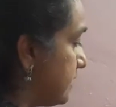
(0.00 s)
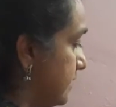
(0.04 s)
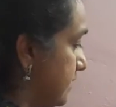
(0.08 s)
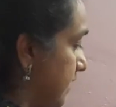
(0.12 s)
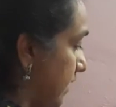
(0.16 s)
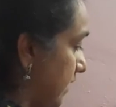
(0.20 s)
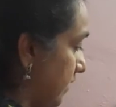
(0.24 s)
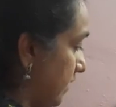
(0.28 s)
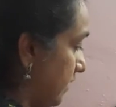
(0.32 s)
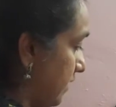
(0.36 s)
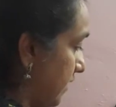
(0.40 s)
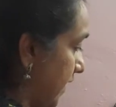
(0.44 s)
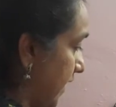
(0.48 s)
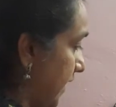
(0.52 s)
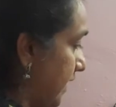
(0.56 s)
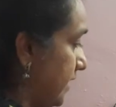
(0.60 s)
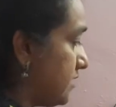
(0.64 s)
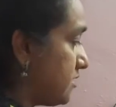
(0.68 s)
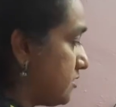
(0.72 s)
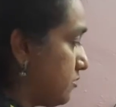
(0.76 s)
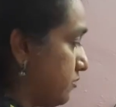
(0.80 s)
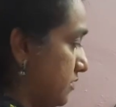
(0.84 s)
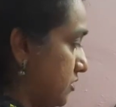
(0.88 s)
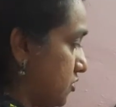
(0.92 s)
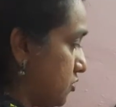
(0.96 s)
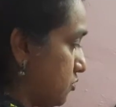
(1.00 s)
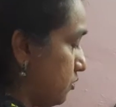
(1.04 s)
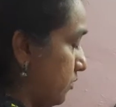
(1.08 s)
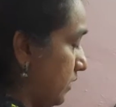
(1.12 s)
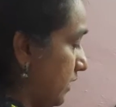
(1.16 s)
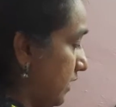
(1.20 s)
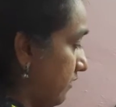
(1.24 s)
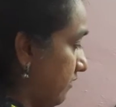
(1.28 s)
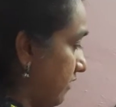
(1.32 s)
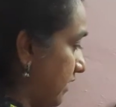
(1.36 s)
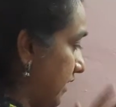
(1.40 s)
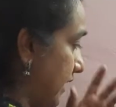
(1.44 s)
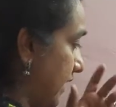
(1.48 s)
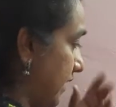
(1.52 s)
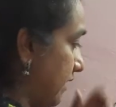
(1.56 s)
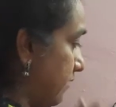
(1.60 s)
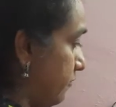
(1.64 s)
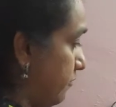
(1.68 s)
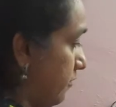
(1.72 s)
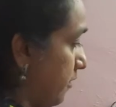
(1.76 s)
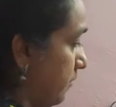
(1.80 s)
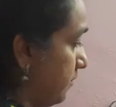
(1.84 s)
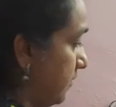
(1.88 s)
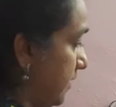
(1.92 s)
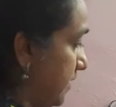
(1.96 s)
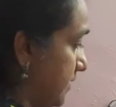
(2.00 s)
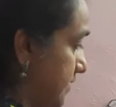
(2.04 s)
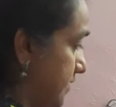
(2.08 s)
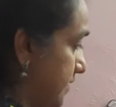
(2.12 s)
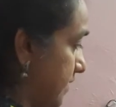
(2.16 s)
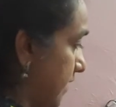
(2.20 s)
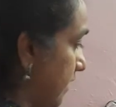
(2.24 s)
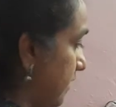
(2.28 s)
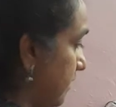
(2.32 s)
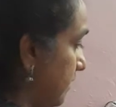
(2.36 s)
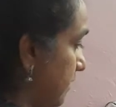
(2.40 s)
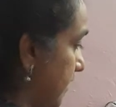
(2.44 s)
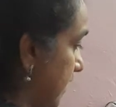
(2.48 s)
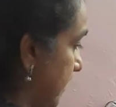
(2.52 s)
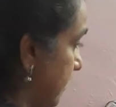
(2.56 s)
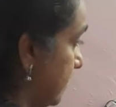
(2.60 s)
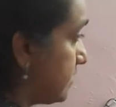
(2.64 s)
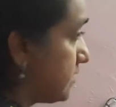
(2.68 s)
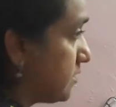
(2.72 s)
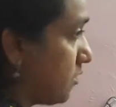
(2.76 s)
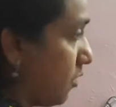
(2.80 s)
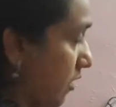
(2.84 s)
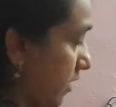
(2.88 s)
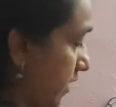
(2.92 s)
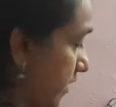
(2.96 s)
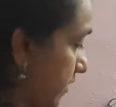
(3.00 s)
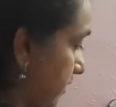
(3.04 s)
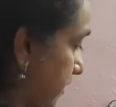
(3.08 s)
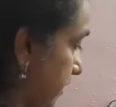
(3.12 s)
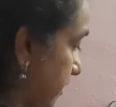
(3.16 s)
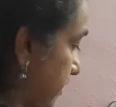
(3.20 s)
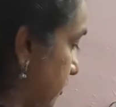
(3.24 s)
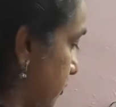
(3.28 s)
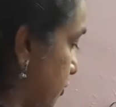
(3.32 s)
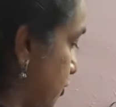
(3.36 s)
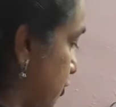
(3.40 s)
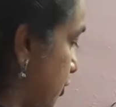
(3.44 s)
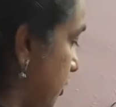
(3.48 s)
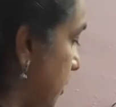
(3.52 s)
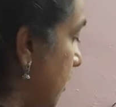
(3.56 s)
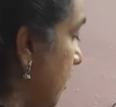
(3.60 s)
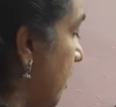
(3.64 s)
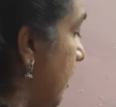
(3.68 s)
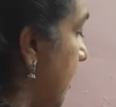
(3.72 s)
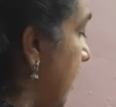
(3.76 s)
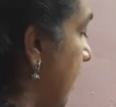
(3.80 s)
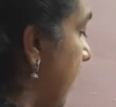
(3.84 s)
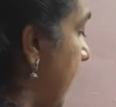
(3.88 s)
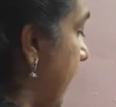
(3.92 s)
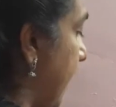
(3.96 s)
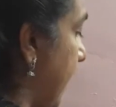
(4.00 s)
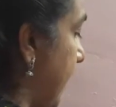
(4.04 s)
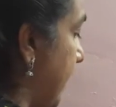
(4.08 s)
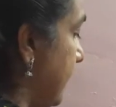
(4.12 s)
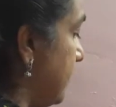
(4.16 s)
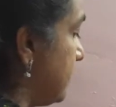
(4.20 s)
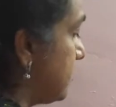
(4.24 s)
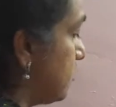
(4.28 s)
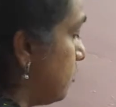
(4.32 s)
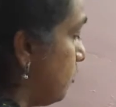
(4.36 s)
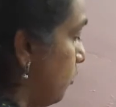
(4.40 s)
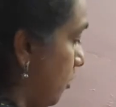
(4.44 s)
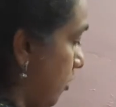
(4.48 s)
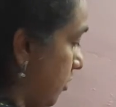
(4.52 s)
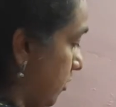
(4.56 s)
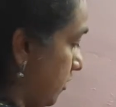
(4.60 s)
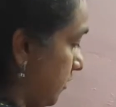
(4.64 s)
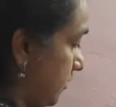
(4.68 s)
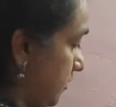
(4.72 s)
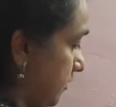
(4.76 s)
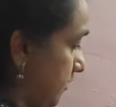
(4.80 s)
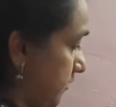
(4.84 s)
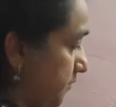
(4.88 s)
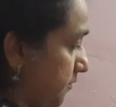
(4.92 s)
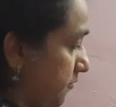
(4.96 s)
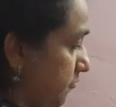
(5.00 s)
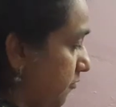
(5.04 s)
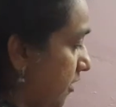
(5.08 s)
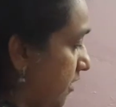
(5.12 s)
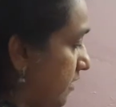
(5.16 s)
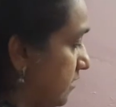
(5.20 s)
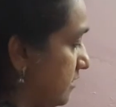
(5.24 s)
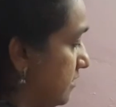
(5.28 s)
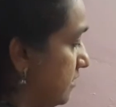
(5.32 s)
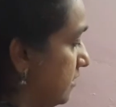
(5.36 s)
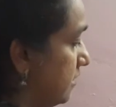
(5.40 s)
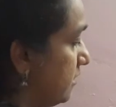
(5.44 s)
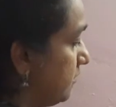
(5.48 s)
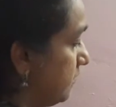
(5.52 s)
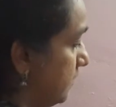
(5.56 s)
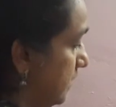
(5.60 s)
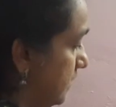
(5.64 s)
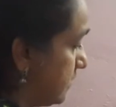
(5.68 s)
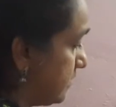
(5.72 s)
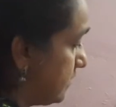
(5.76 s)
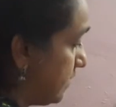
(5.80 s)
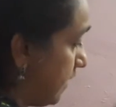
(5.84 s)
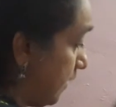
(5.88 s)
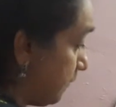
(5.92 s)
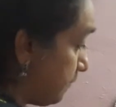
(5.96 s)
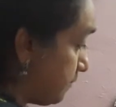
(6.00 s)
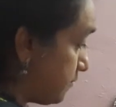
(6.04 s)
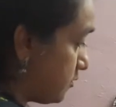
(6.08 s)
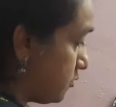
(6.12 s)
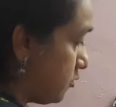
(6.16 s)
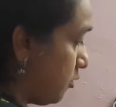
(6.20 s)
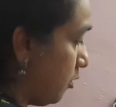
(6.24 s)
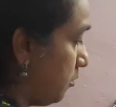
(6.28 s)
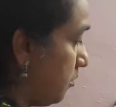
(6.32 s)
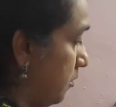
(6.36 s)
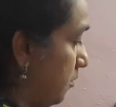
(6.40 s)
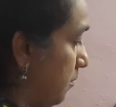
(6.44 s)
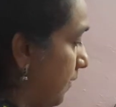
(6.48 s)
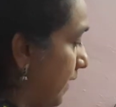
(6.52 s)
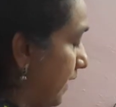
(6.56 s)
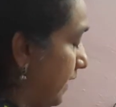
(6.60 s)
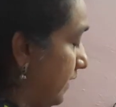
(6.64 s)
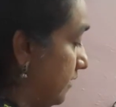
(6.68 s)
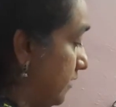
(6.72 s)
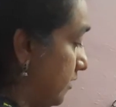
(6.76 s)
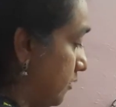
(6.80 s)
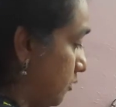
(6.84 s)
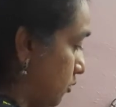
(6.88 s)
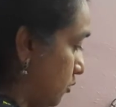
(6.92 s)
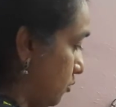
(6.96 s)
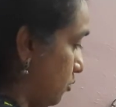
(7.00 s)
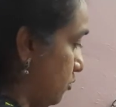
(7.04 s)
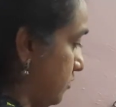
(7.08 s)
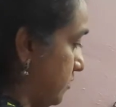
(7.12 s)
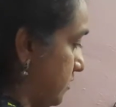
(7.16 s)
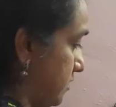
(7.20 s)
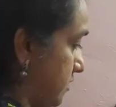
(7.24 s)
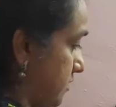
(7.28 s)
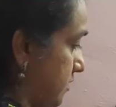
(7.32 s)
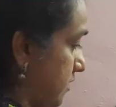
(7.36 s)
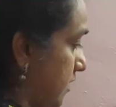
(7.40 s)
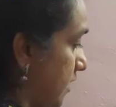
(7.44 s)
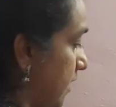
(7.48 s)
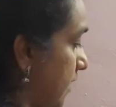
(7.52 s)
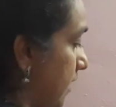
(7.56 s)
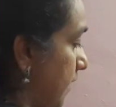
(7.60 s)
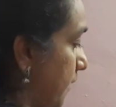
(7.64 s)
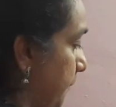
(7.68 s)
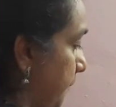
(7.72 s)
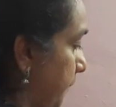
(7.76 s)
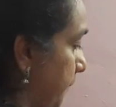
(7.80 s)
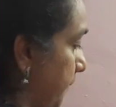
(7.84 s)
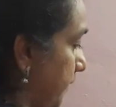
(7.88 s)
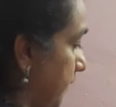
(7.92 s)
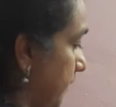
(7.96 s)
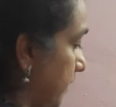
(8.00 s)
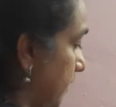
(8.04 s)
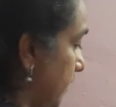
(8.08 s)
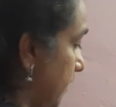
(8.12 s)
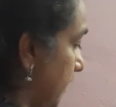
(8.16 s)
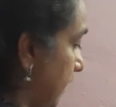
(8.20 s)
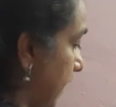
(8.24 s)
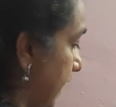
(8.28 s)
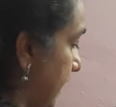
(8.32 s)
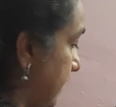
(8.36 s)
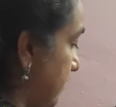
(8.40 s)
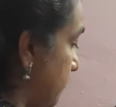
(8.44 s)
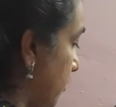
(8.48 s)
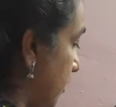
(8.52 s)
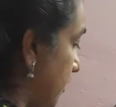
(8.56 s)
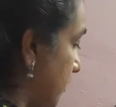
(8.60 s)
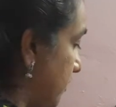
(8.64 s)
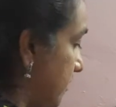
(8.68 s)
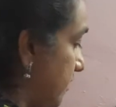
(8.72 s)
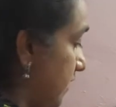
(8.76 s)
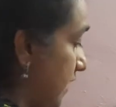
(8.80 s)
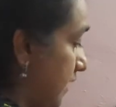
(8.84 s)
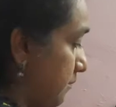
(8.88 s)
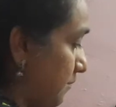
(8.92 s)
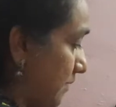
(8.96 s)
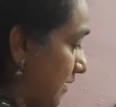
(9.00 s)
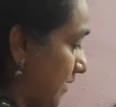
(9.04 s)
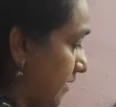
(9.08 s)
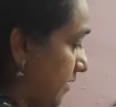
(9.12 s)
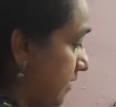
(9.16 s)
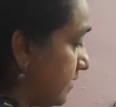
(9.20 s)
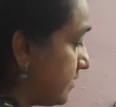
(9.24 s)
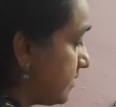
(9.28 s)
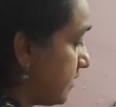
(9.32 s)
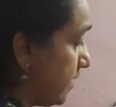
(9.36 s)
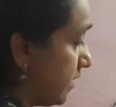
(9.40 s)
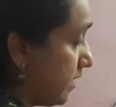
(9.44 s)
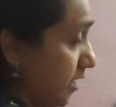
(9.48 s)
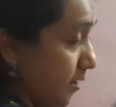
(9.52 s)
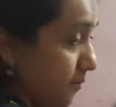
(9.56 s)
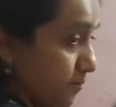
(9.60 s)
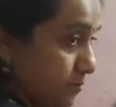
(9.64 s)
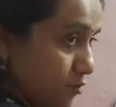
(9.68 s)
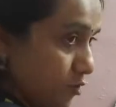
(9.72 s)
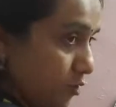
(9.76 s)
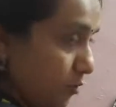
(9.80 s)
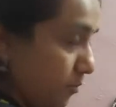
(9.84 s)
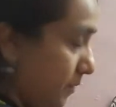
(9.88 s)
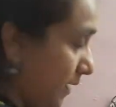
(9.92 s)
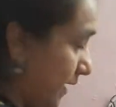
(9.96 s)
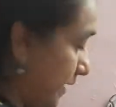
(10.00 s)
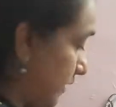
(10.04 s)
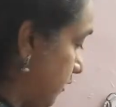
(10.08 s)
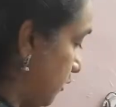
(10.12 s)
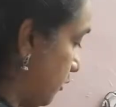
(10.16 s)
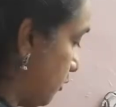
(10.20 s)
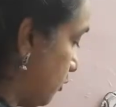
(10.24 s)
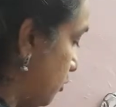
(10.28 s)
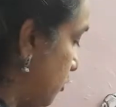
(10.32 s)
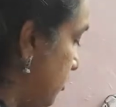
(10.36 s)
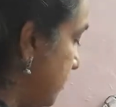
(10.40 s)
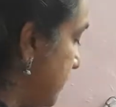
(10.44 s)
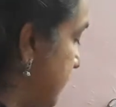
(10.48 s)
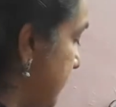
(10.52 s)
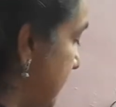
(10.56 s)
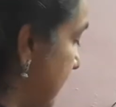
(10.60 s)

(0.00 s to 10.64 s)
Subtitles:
sunlight, which we will get from the sun, that is solar energy, and water. Water is absorbed by the roots, and water and minerals are absorbed by the roots,